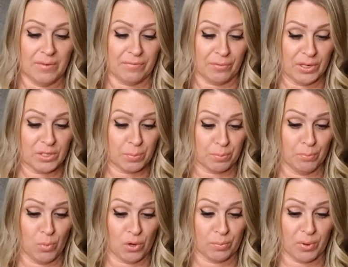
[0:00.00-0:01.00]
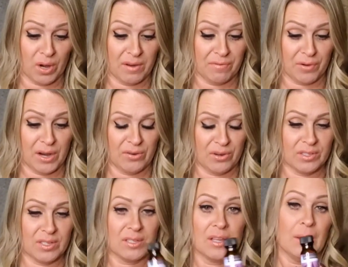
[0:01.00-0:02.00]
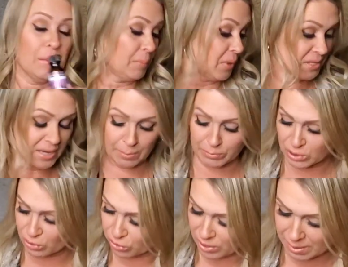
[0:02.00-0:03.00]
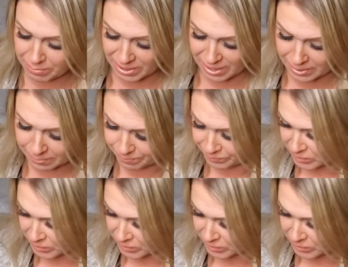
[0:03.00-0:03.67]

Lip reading: it's more probably fragrance. But yeah, so grab that.